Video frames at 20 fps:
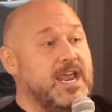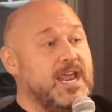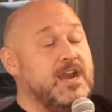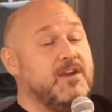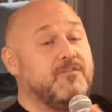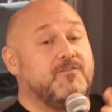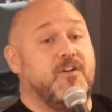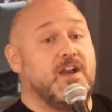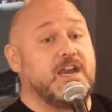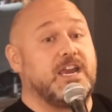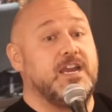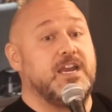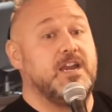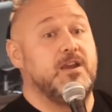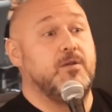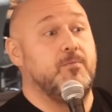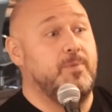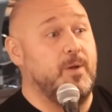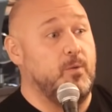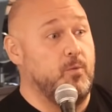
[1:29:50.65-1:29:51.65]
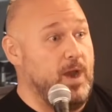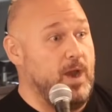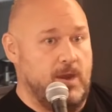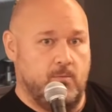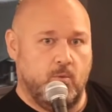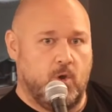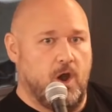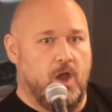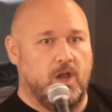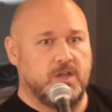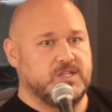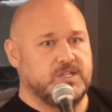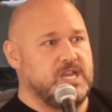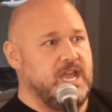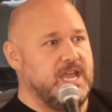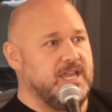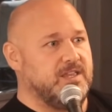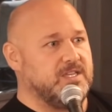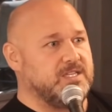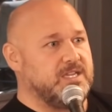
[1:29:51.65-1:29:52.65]
In a fucking, and we're all
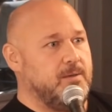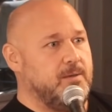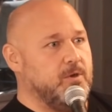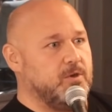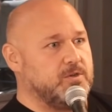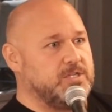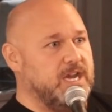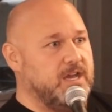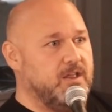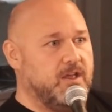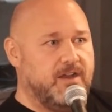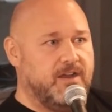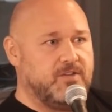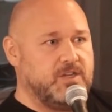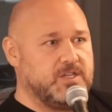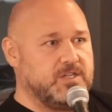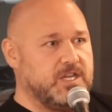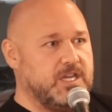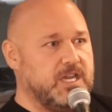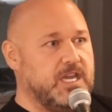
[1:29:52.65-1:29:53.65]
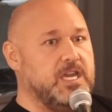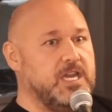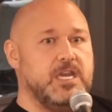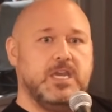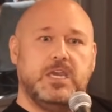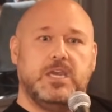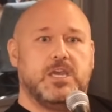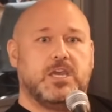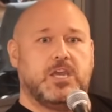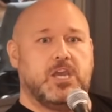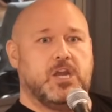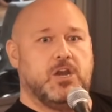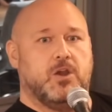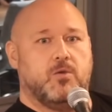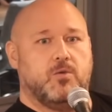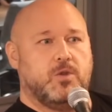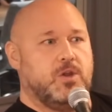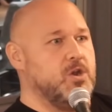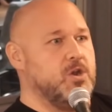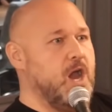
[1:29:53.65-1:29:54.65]
staying at the same hotel, obviously.
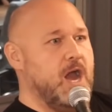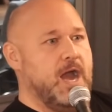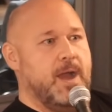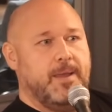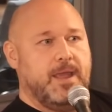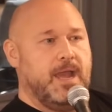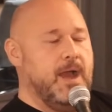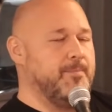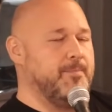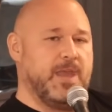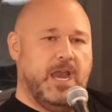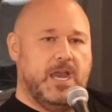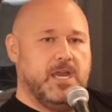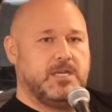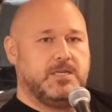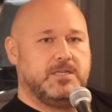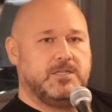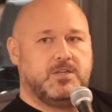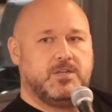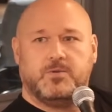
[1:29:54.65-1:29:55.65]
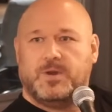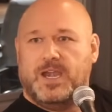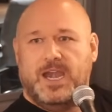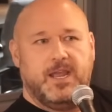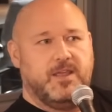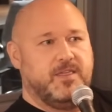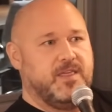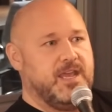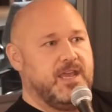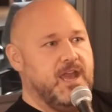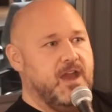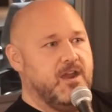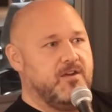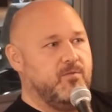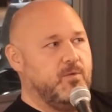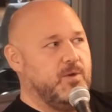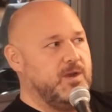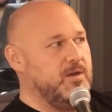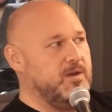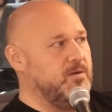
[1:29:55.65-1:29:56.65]
I'm not doing anything out
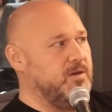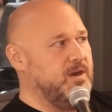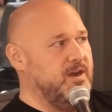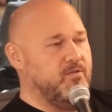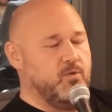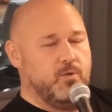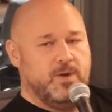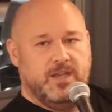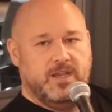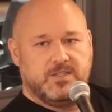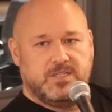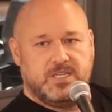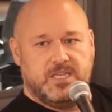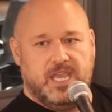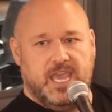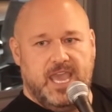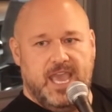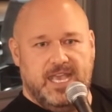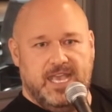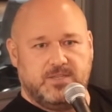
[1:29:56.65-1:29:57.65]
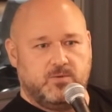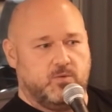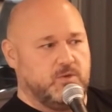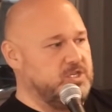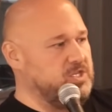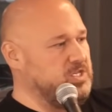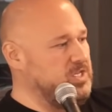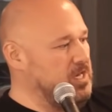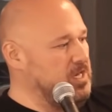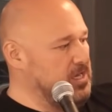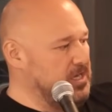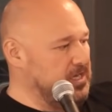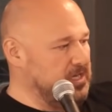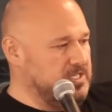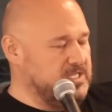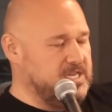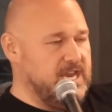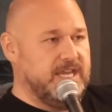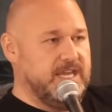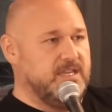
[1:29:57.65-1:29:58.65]
of what everyone else in the cast. We're just
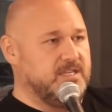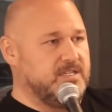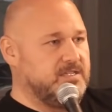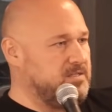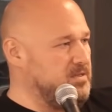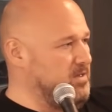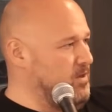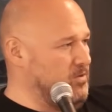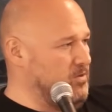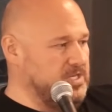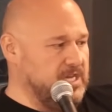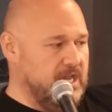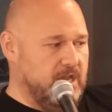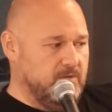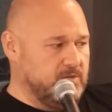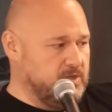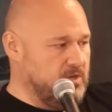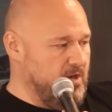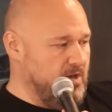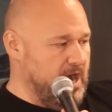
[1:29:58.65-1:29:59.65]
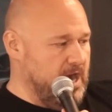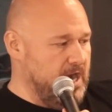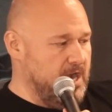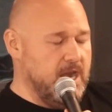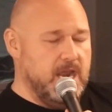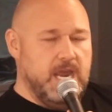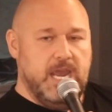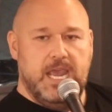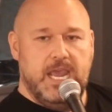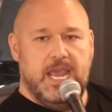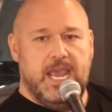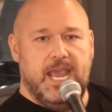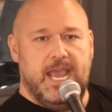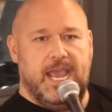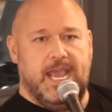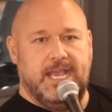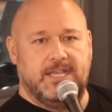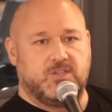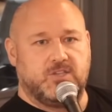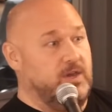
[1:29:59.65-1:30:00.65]
staying at this hotel. It was great.
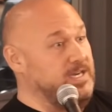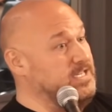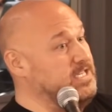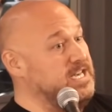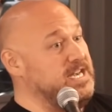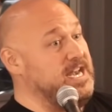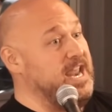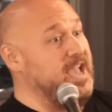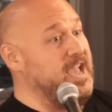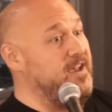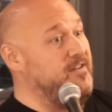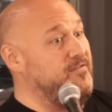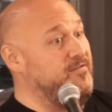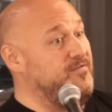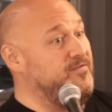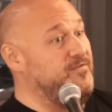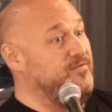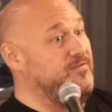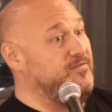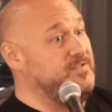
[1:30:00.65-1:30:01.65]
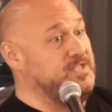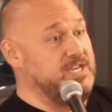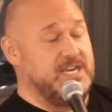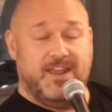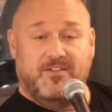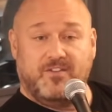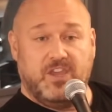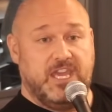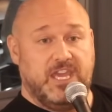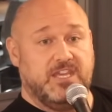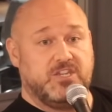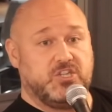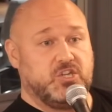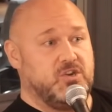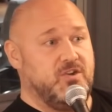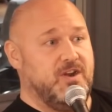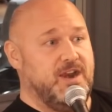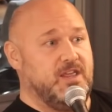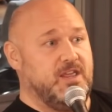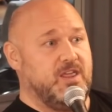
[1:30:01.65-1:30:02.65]
And so I didn't have a
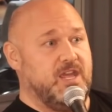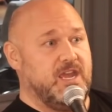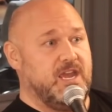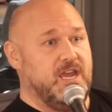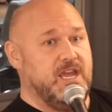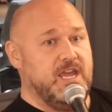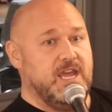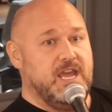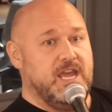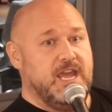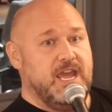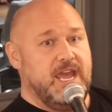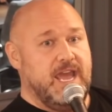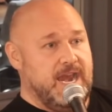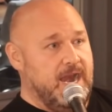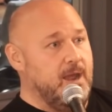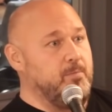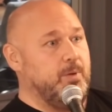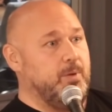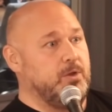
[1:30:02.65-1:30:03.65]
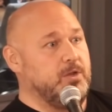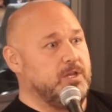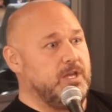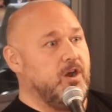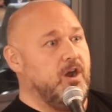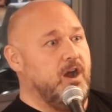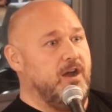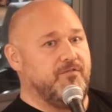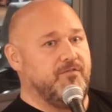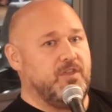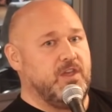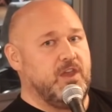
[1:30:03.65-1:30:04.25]
kitchen or anything. And I pulled it off.